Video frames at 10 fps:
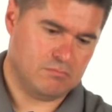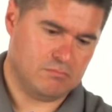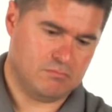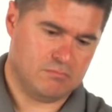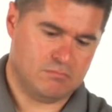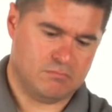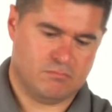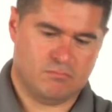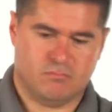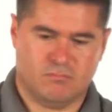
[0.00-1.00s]

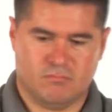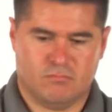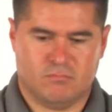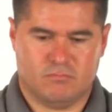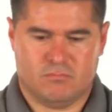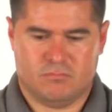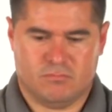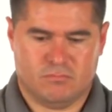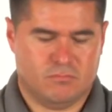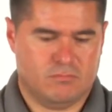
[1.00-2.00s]

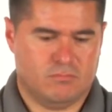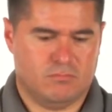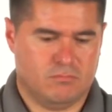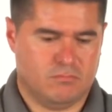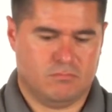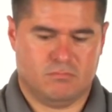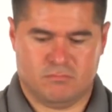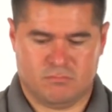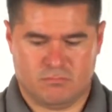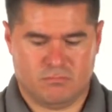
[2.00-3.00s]

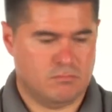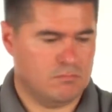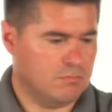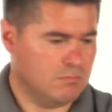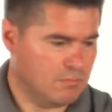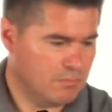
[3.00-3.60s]
Nothing is said.